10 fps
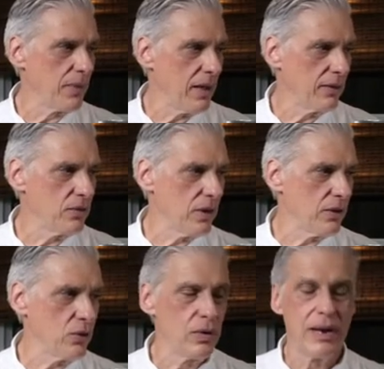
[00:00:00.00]
I try to
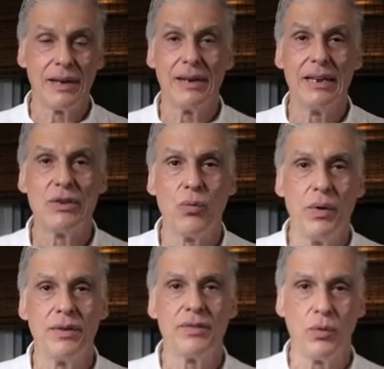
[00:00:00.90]
do it like at least
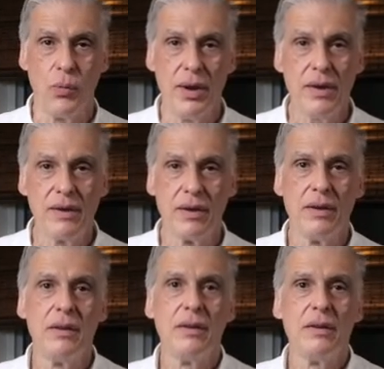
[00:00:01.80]
once a week
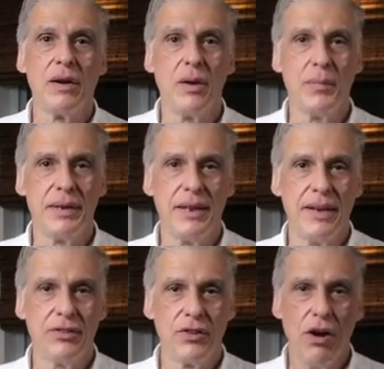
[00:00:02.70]
on my
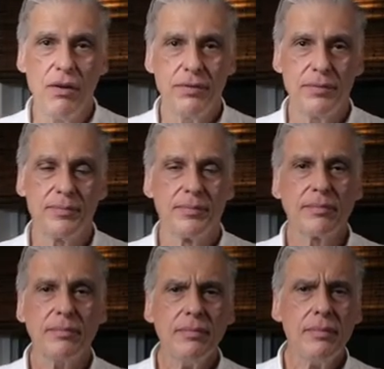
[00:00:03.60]
days off.
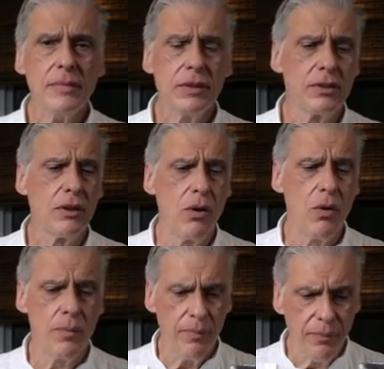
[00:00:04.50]

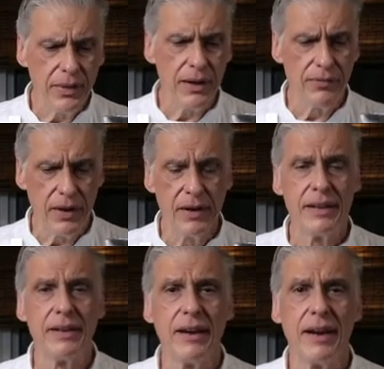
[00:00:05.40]
So I finally
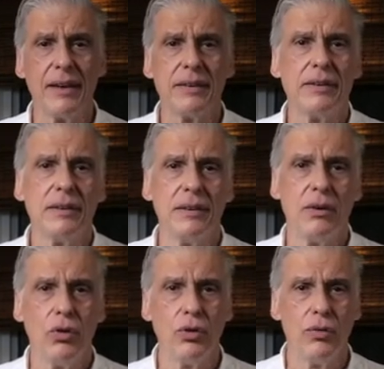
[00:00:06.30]
got a
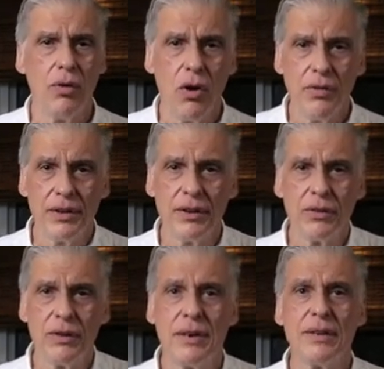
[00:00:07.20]
hold of all the
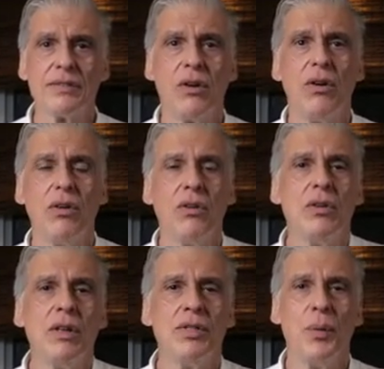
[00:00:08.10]
ingredients, all
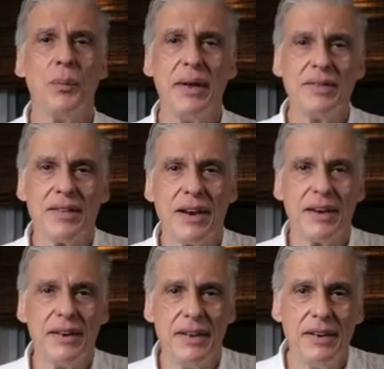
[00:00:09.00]
the meats that I
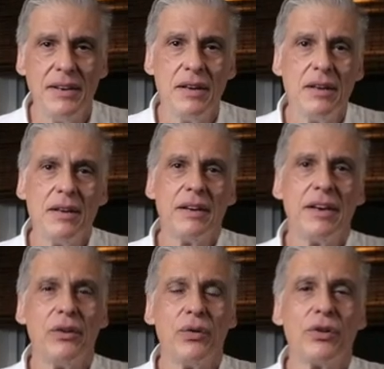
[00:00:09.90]
need
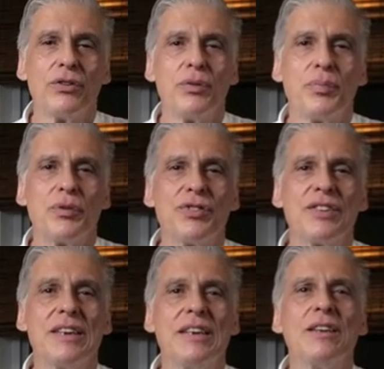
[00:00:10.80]
in order to
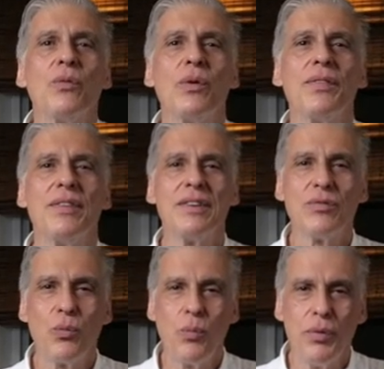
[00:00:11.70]
proceed with this
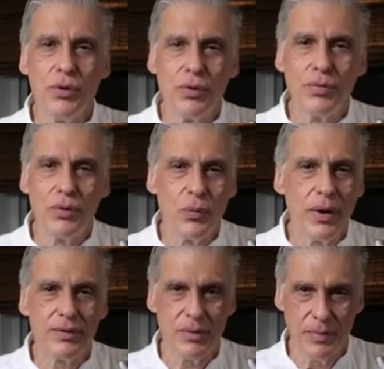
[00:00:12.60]
beautiful
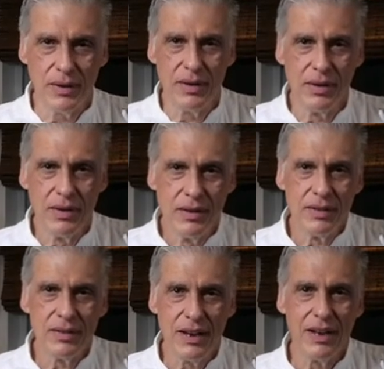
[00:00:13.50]
recipe
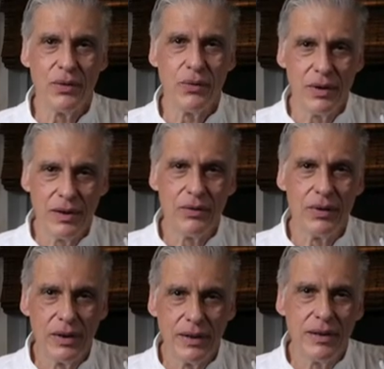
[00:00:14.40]
that I
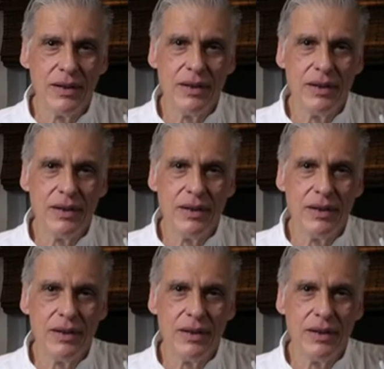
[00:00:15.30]
really